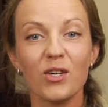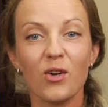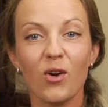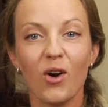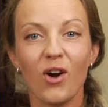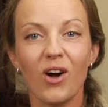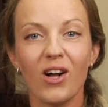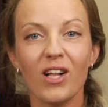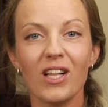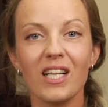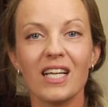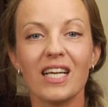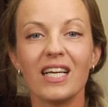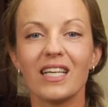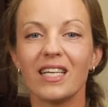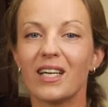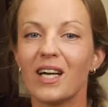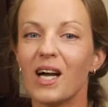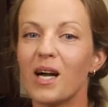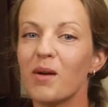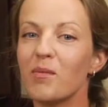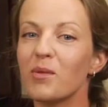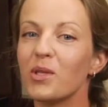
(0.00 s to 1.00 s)
a call and
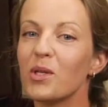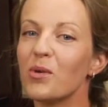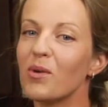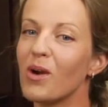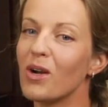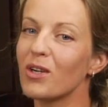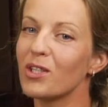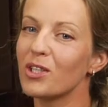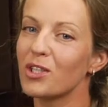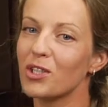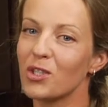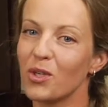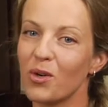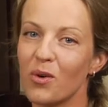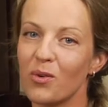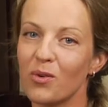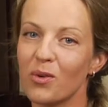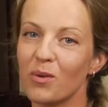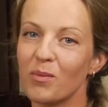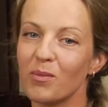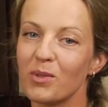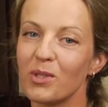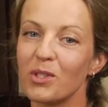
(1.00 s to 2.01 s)
come to our
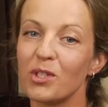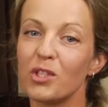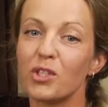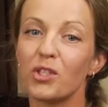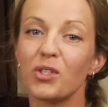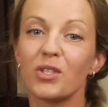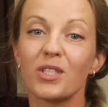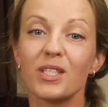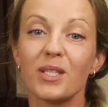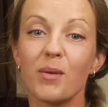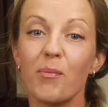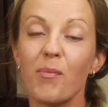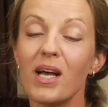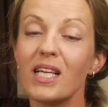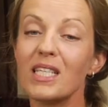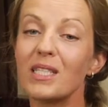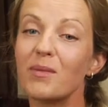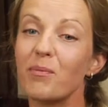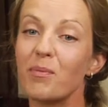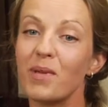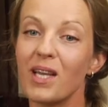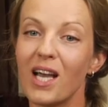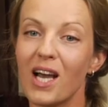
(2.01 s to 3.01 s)
showroom to choose the
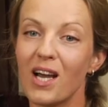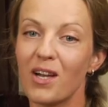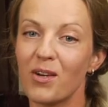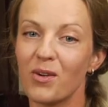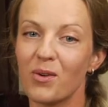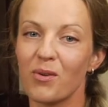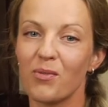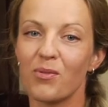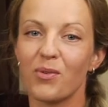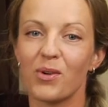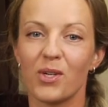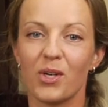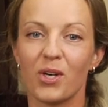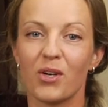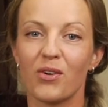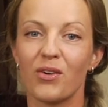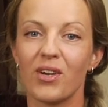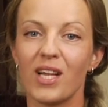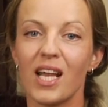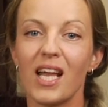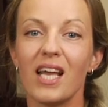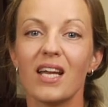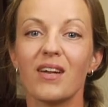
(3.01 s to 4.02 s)
best piano for your
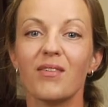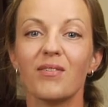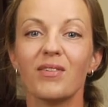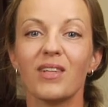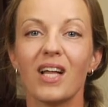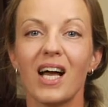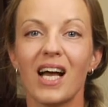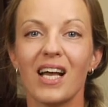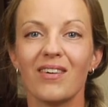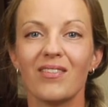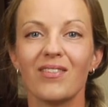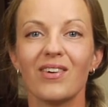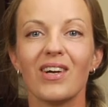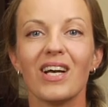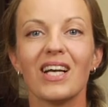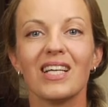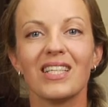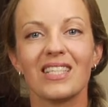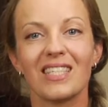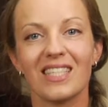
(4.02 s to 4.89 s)
creative life and